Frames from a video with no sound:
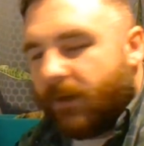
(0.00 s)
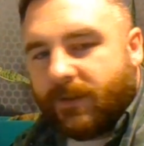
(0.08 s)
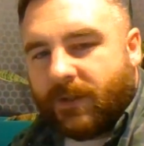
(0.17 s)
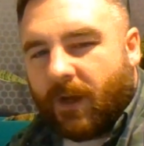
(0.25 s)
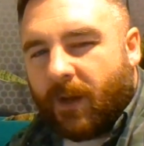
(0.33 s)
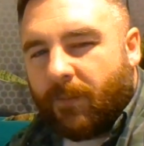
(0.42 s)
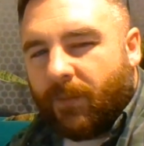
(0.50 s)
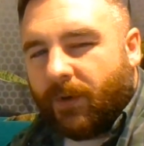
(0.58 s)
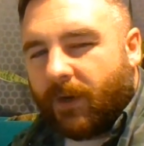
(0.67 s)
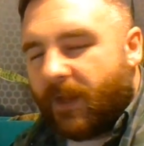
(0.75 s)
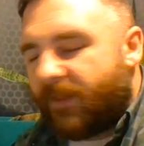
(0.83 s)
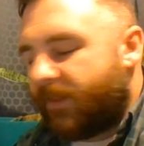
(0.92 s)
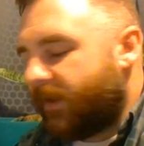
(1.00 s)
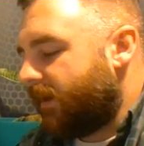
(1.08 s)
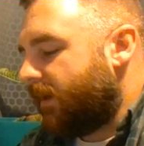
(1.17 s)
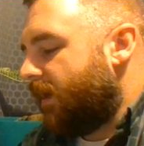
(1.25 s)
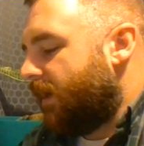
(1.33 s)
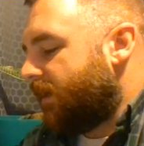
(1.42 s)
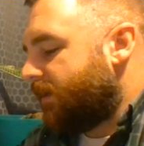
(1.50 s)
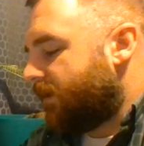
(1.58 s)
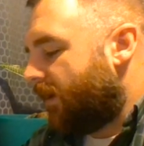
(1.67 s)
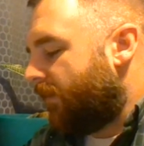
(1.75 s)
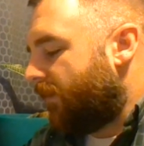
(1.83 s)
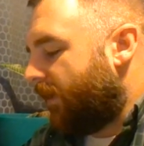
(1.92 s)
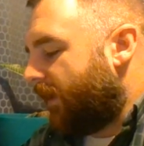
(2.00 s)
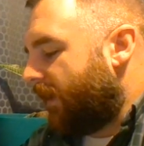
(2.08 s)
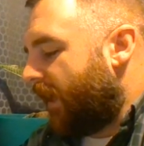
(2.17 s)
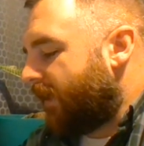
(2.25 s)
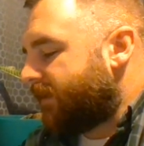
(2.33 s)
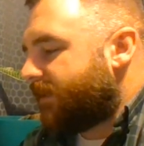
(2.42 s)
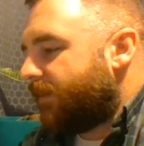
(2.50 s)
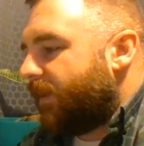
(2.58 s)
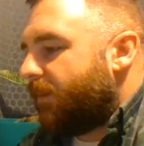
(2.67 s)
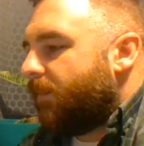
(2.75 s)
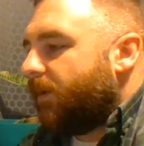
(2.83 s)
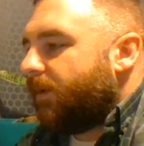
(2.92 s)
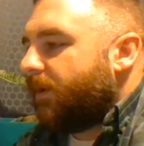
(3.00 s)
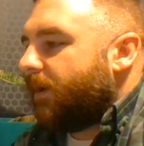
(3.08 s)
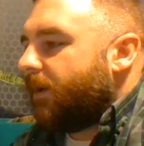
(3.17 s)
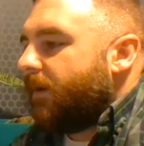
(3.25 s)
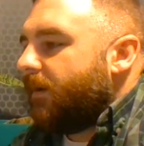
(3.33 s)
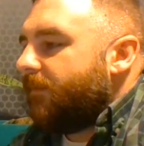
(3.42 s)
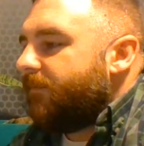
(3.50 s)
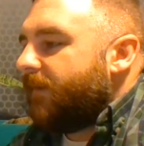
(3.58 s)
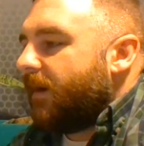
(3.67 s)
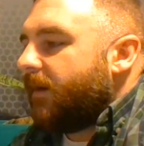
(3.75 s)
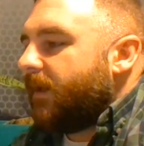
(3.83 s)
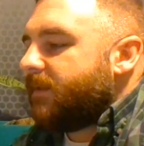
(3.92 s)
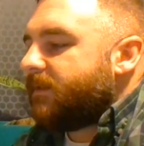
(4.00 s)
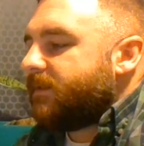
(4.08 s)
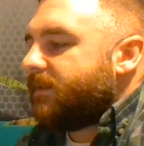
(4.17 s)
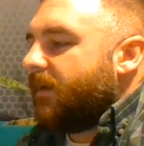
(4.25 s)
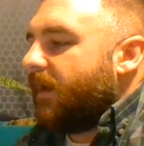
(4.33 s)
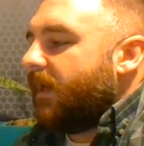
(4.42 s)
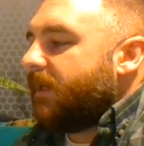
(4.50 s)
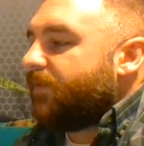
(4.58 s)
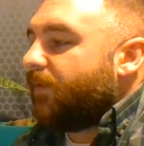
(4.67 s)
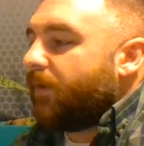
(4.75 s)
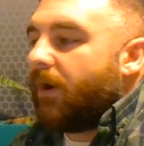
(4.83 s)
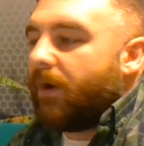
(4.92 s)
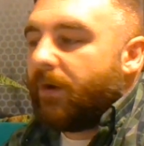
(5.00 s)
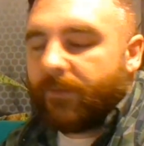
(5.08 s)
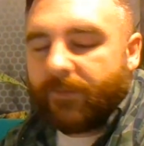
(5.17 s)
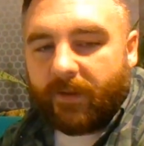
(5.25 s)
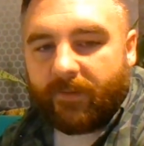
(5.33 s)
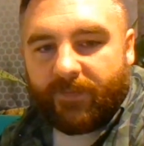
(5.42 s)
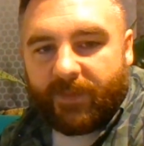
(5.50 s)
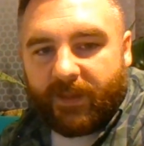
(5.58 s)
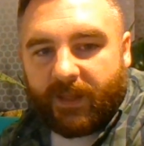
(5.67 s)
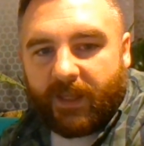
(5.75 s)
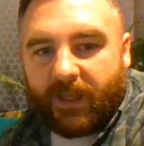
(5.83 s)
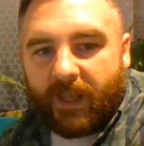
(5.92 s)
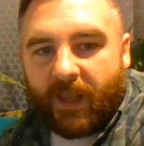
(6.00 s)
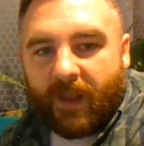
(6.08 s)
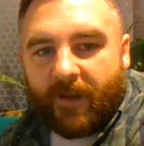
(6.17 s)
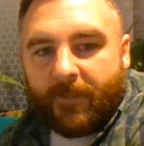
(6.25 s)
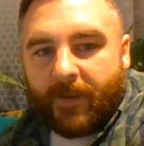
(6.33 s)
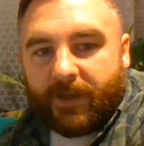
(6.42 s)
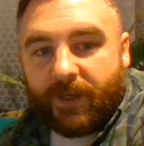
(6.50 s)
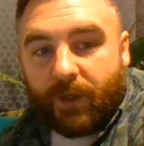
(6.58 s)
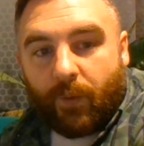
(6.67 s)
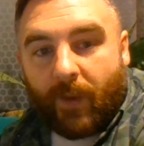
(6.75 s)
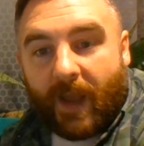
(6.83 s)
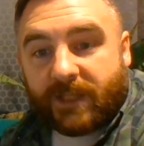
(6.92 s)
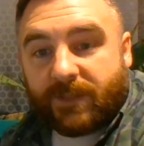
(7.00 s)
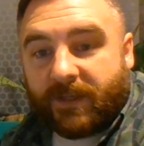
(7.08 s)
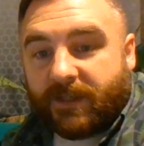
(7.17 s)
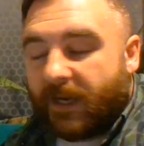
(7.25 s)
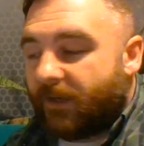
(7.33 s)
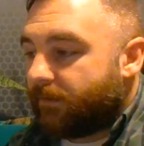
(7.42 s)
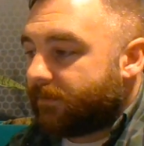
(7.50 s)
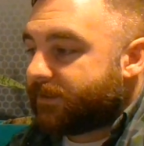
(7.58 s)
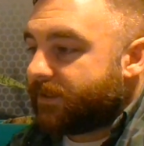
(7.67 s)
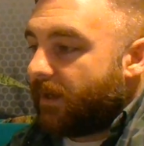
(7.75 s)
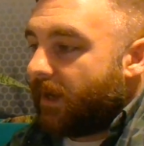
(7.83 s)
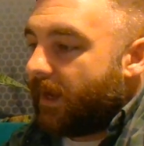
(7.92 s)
Tom Muller, I think. It's something Muller variants, and it's for all of the new X-Men titles.